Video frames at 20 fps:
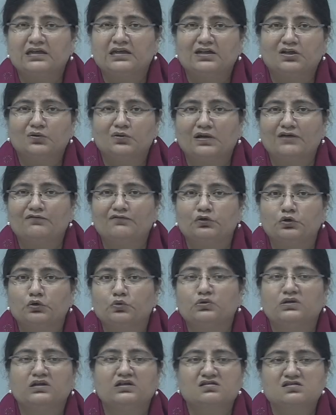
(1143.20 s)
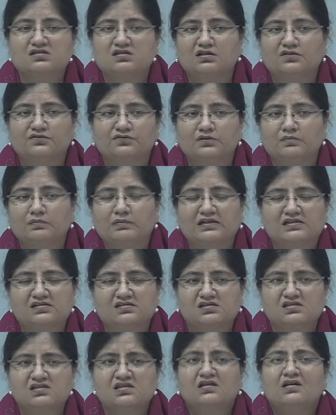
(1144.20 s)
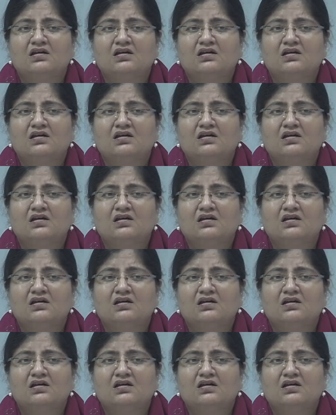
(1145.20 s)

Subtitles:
and you have unions in different places,